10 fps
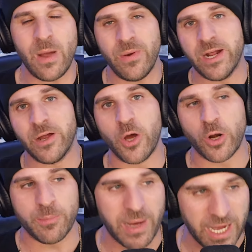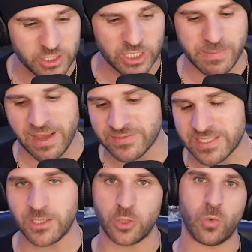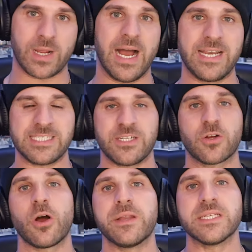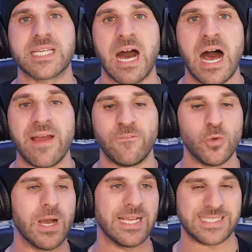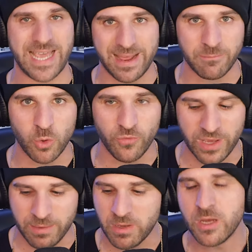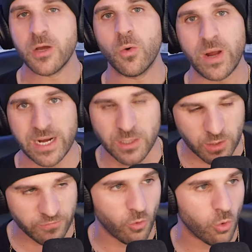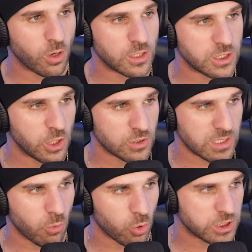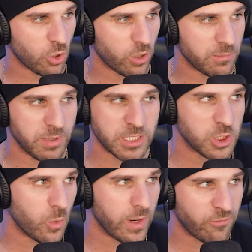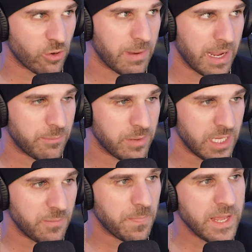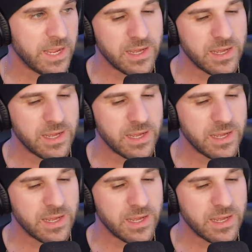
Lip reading: And we don't know. The Padres may have said, look, we're kind of stuck on this guy. If you guys can't move him, we're going to look for, you know, some more starting pitching or whatever it might be.